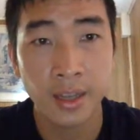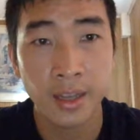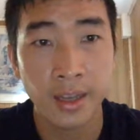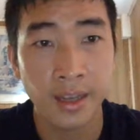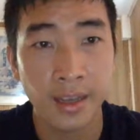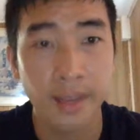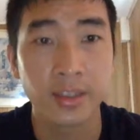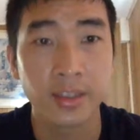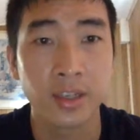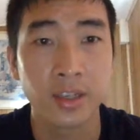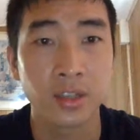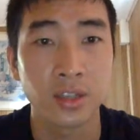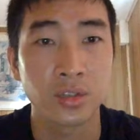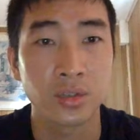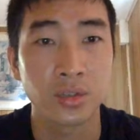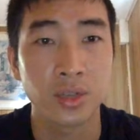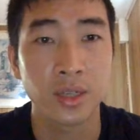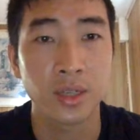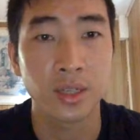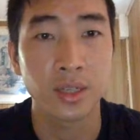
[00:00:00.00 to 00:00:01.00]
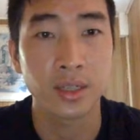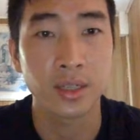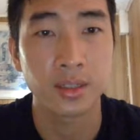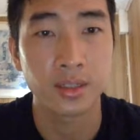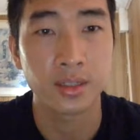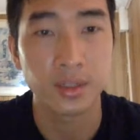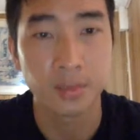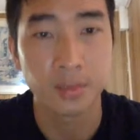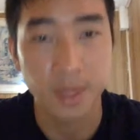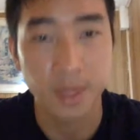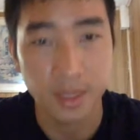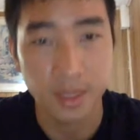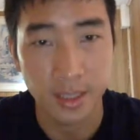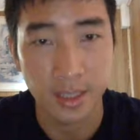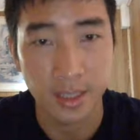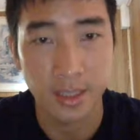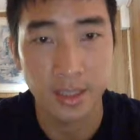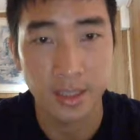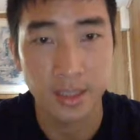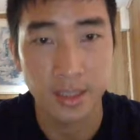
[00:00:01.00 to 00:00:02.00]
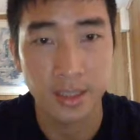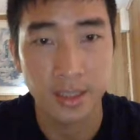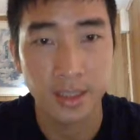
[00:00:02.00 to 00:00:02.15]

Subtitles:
and Australian Cinematic.